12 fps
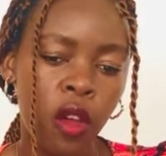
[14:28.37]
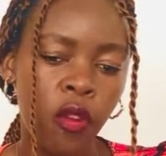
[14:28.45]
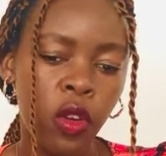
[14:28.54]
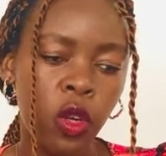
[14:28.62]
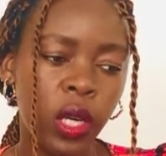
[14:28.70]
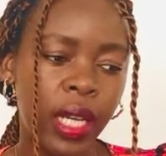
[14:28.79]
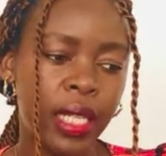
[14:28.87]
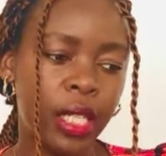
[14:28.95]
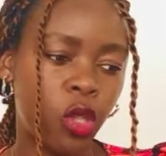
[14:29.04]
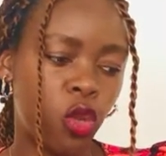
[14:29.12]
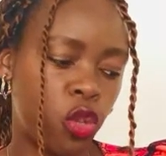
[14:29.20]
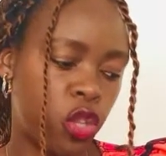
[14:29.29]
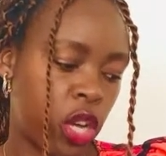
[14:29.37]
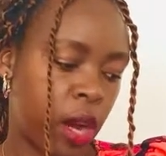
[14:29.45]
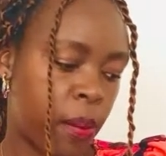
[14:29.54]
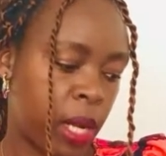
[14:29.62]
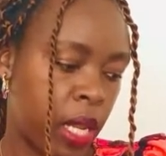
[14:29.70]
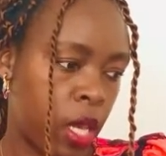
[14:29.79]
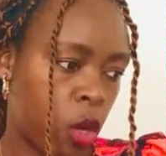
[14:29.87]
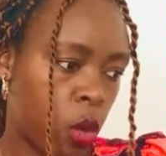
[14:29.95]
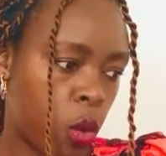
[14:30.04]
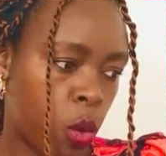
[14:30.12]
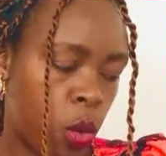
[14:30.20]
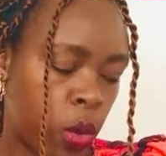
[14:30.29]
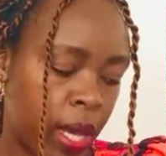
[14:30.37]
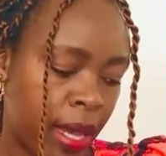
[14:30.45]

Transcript: relocating to Germany or